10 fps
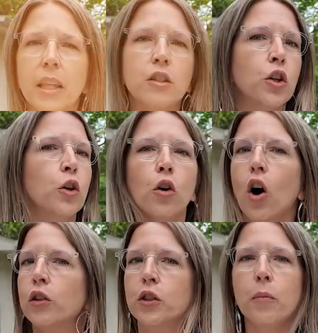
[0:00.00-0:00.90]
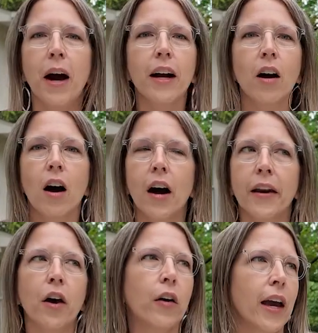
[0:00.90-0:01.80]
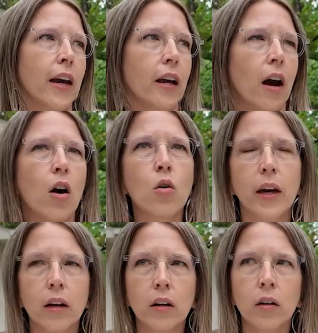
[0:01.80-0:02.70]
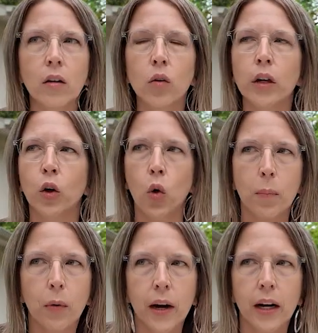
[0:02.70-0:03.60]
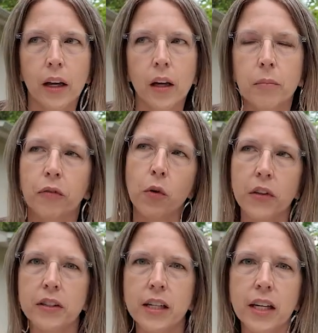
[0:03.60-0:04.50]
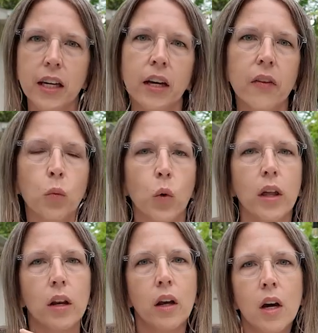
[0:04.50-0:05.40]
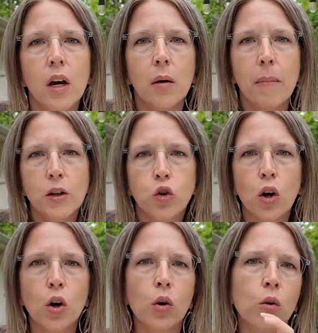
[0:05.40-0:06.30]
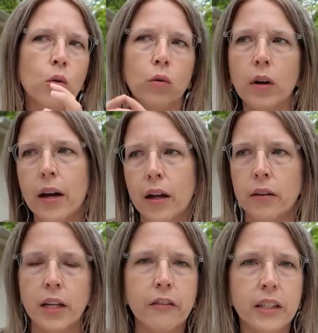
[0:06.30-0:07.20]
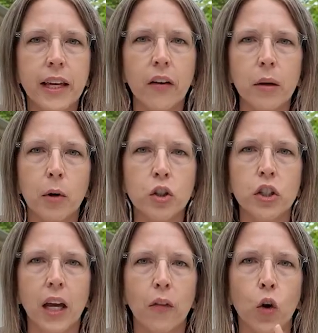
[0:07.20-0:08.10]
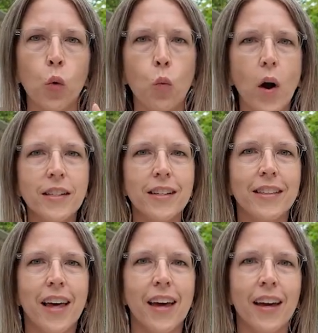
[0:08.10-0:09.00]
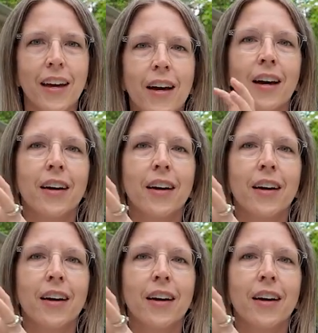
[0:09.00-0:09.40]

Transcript: let's circle also back on, okay, Oak Hill incorporated before the city, and then when Metro and Davidson County merged together, what did they